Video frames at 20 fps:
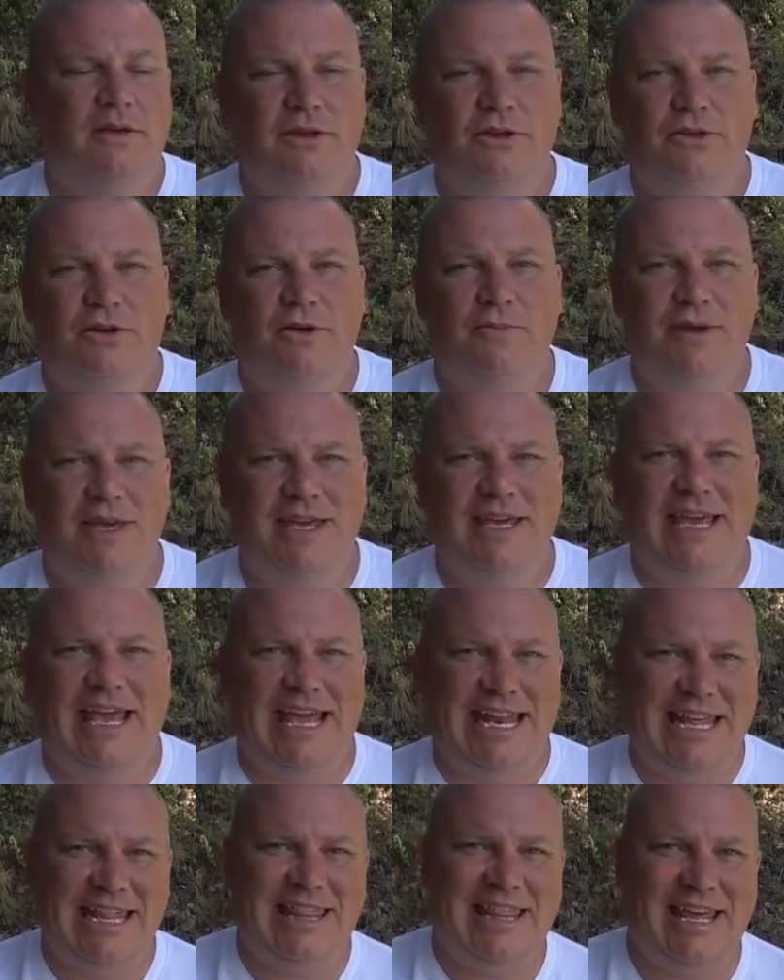You could be
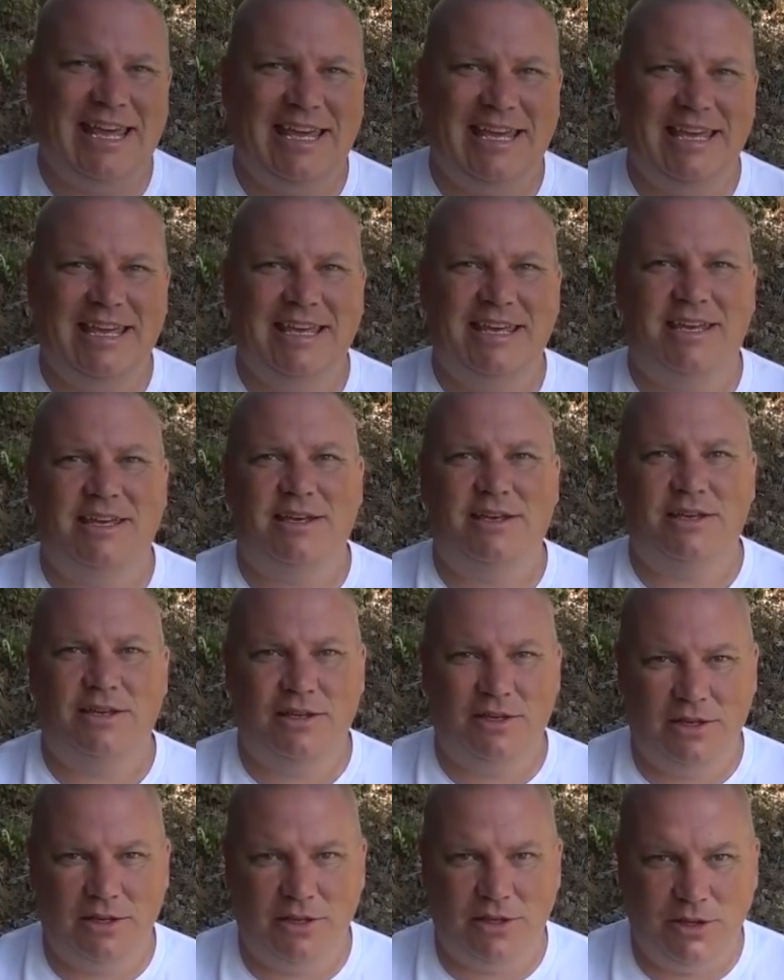anything
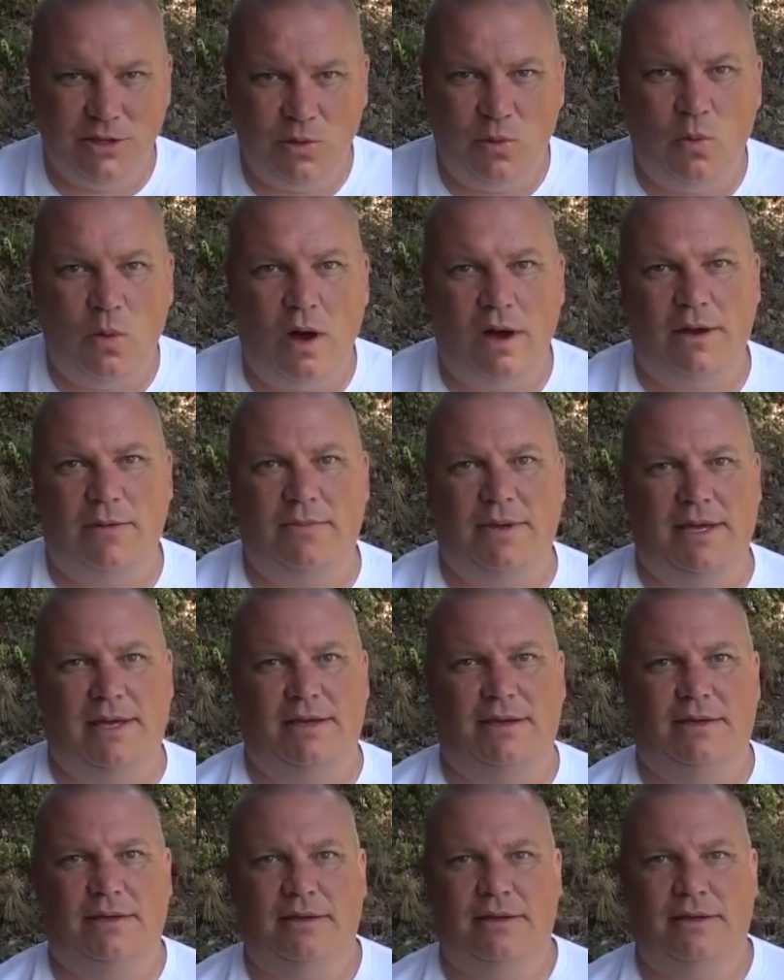you want to be.